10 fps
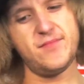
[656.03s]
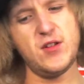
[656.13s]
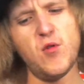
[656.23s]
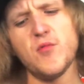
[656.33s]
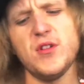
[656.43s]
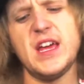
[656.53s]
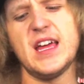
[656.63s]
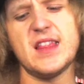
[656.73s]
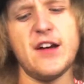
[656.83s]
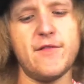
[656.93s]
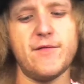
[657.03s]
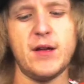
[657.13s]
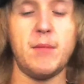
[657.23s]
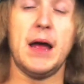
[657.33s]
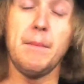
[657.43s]
you won't really get that,
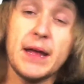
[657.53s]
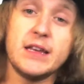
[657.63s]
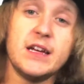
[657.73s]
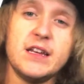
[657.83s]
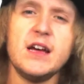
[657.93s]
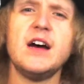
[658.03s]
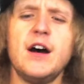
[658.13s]
in my opinion,